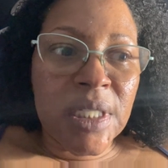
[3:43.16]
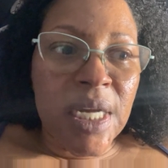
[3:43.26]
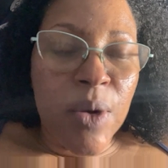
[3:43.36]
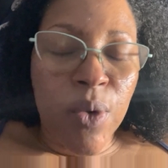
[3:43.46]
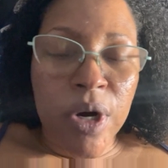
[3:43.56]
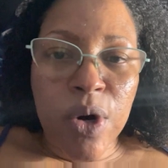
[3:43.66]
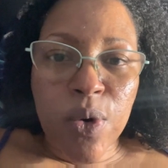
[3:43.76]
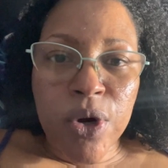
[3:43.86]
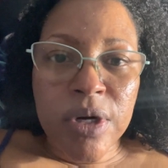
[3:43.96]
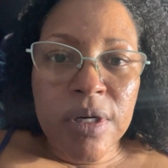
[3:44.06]
We're gonna
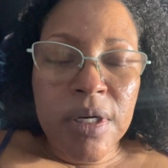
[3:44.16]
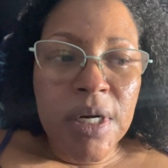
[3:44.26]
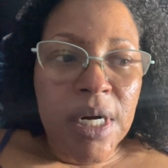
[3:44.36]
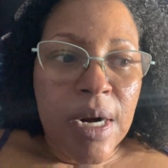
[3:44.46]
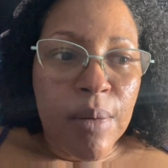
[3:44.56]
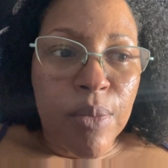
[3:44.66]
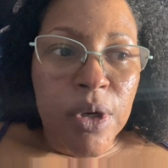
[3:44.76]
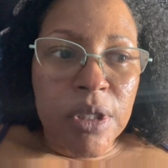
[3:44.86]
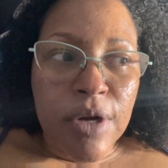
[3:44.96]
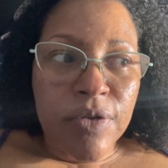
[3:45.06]
order
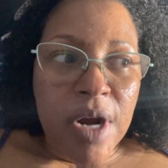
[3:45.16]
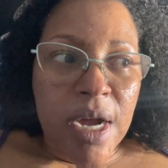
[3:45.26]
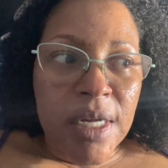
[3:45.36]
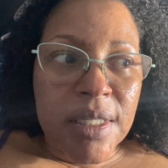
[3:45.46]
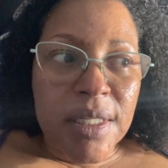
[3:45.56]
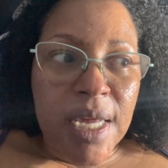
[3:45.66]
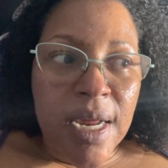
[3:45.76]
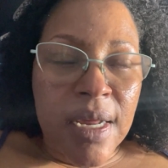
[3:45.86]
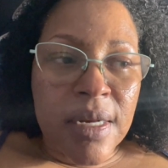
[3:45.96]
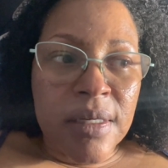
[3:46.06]
more Lovenox,
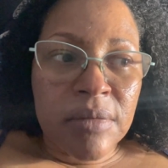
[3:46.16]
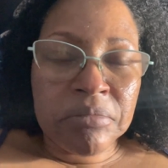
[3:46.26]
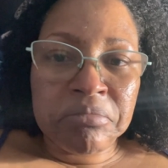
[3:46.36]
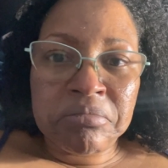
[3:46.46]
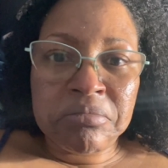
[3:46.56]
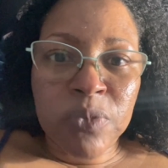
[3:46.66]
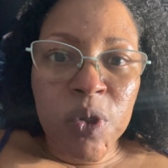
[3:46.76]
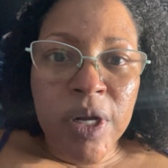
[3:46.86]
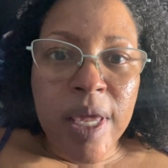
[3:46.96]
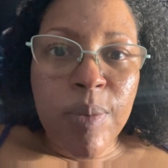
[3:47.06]
and we're
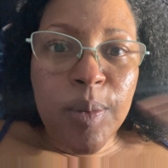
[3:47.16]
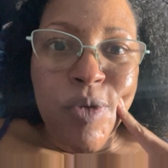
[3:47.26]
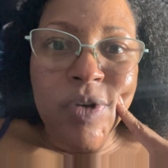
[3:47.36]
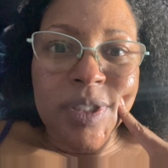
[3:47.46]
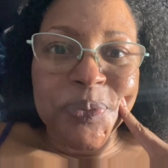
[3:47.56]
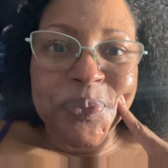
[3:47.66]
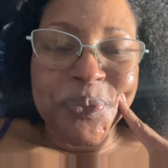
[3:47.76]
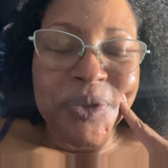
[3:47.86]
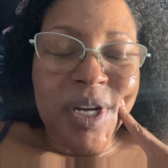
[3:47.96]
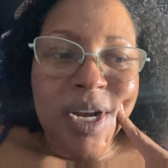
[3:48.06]
gonna keep it moving.
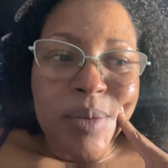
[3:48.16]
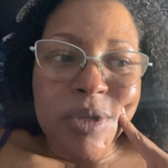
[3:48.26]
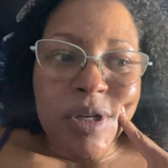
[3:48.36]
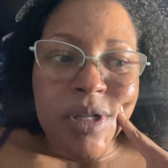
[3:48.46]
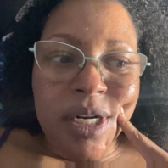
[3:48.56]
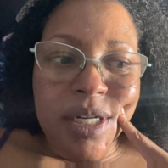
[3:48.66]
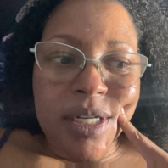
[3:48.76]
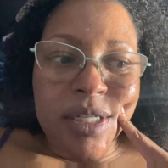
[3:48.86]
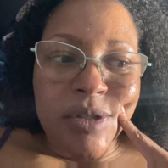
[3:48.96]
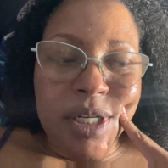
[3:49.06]
I'm so glad I
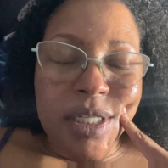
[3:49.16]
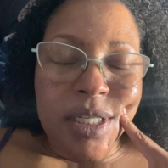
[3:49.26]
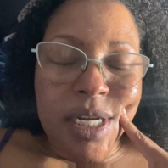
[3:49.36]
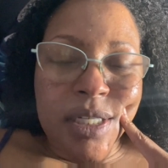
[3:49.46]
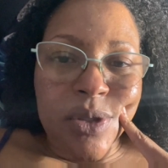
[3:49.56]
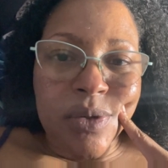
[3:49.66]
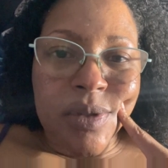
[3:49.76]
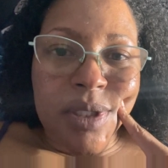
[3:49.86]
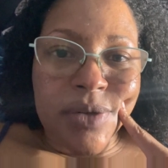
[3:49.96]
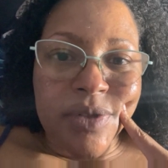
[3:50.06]
talked to you guys today. I do
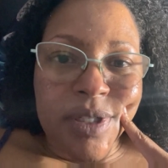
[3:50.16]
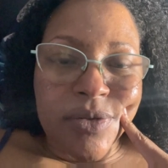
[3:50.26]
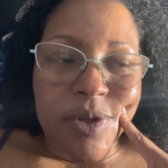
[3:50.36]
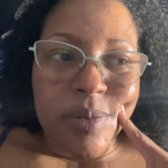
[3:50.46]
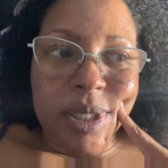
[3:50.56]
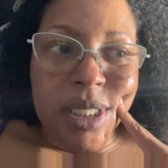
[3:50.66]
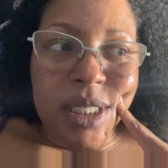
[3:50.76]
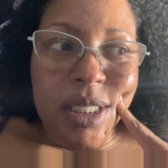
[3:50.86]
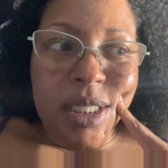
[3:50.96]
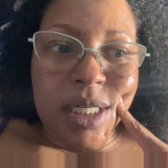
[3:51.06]
definitely feel
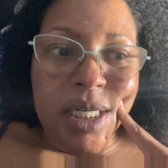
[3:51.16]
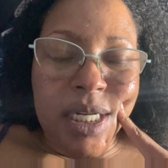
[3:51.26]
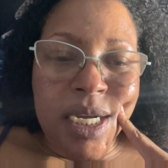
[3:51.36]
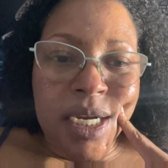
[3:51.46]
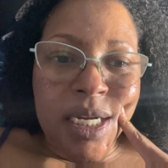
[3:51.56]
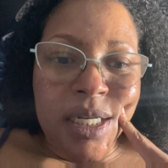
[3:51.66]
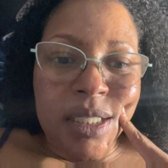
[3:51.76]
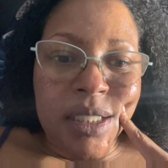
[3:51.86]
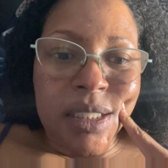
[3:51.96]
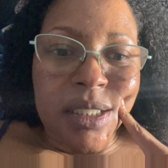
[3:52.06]
better.
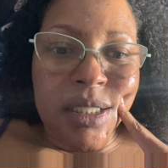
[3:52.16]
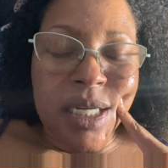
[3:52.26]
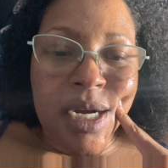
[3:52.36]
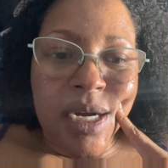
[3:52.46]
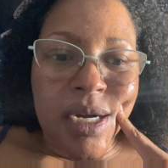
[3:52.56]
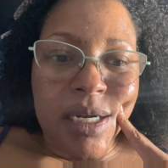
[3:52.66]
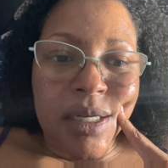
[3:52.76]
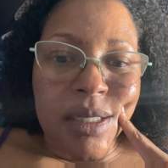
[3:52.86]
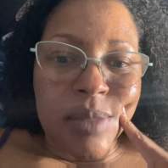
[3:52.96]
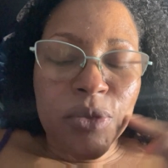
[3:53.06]
And yeah,
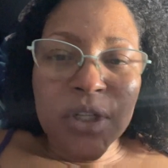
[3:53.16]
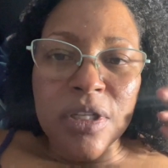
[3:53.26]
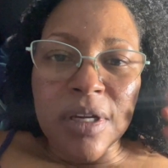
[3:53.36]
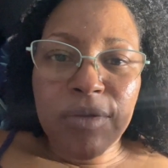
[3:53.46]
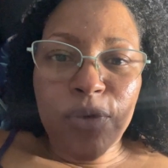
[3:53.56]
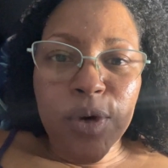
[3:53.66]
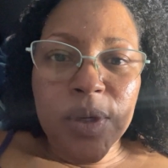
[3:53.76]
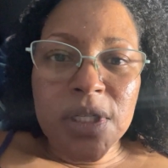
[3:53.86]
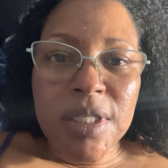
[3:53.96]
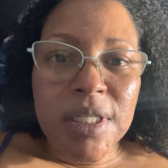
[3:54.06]
I'm just looking
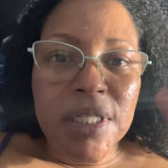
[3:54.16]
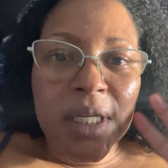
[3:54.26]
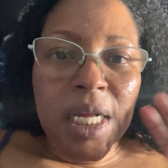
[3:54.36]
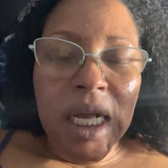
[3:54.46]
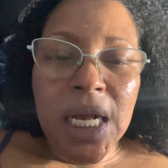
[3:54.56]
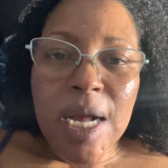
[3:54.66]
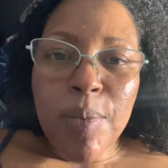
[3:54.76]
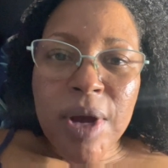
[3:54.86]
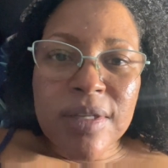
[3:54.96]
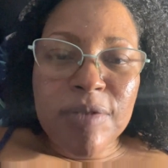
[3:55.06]
forward to
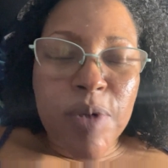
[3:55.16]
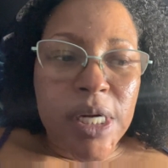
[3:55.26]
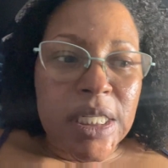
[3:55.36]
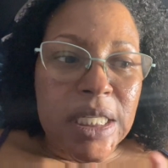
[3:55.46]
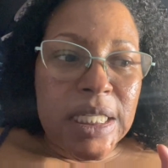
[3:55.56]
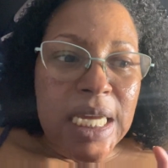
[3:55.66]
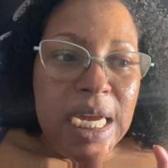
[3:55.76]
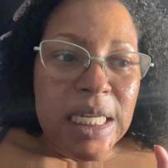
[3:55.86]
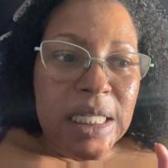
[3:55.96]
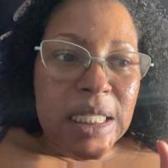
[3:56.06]
positive pregnancy
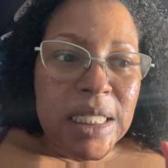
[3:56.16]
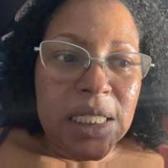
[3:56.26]
tests,